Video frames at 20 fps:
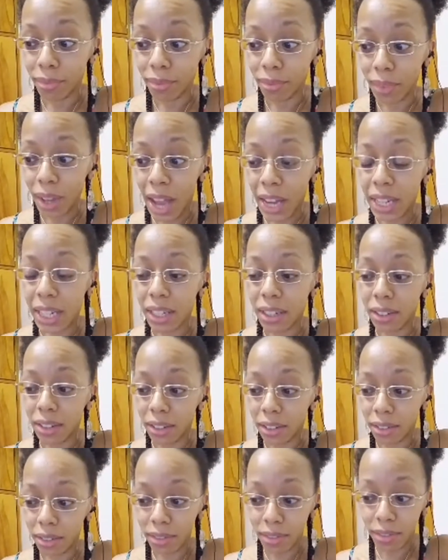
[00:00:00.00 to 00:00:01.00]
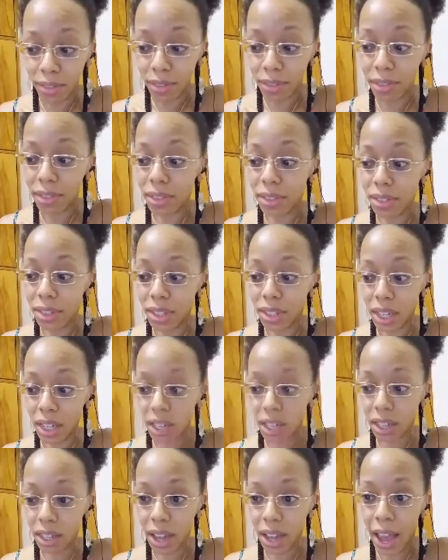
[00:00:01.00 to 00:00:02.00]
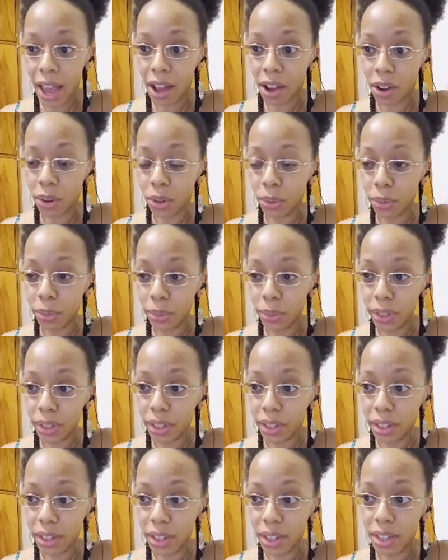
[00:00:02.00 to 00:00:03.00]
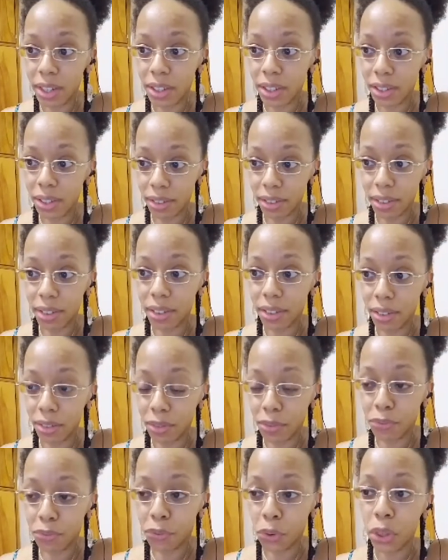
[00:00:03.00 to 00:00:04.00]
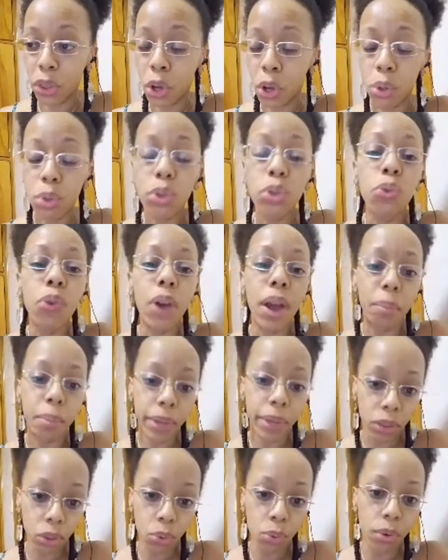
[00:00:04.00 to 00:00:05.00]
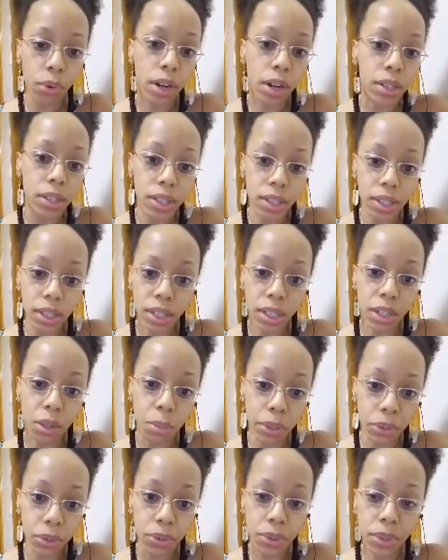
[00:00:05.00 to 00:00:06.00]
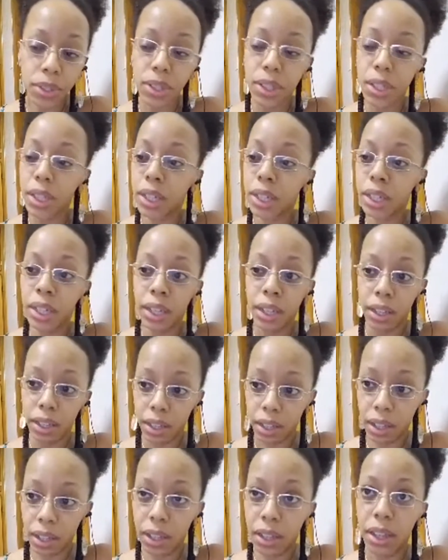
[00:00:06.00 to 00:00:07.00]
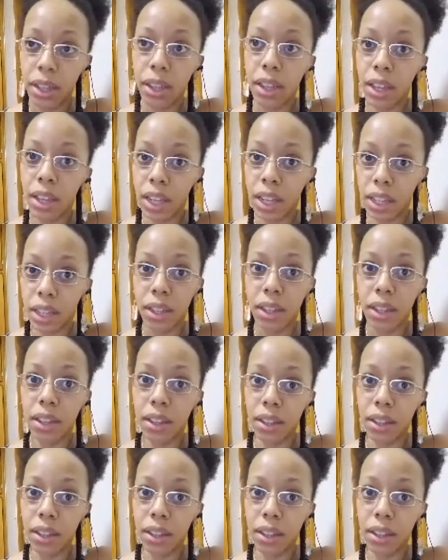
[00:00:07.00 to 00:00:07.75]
I can see how it, for those who have been through narcissistic abuse, it